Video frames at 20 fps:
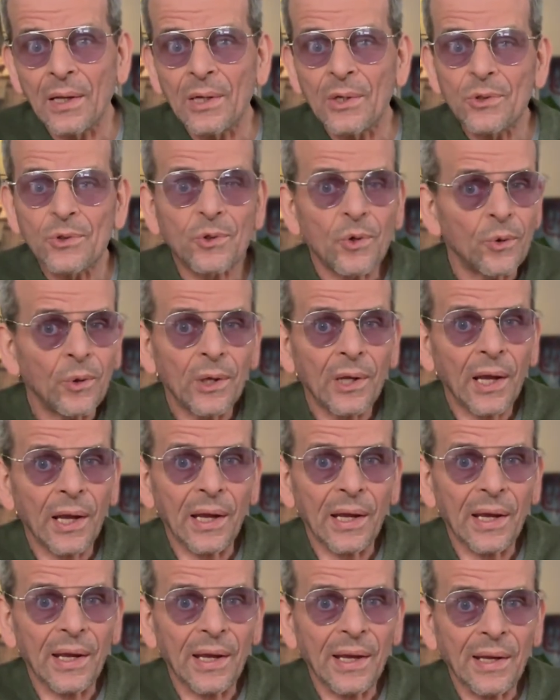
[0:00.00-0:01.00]
showing
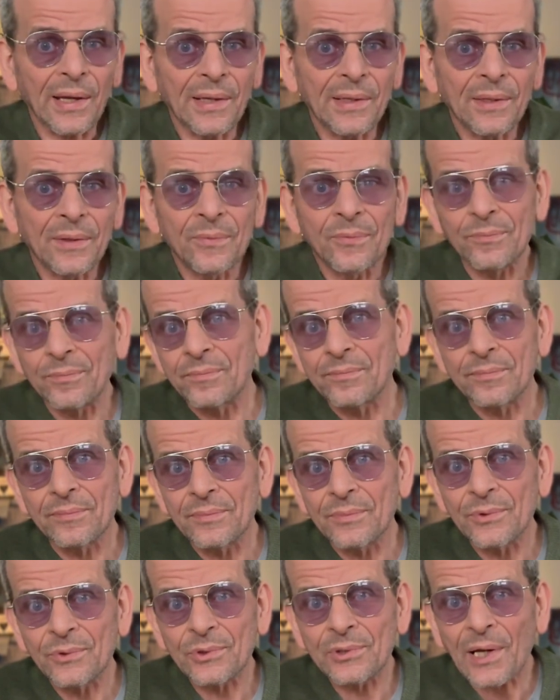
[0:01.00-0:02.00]
a
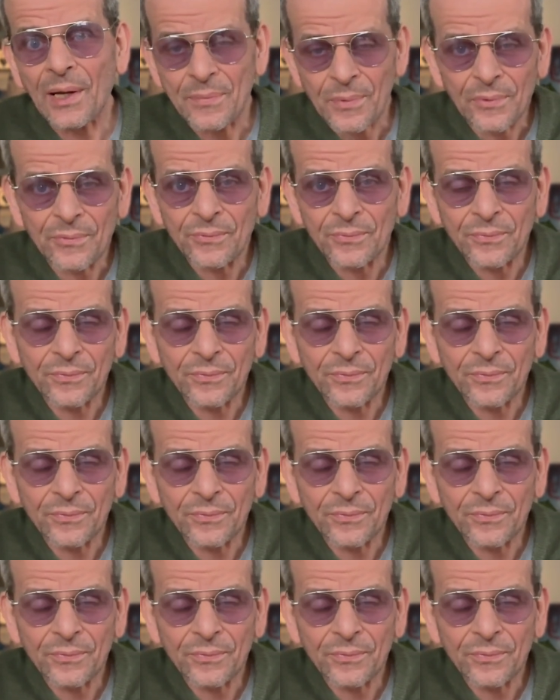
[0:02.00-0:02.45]
type of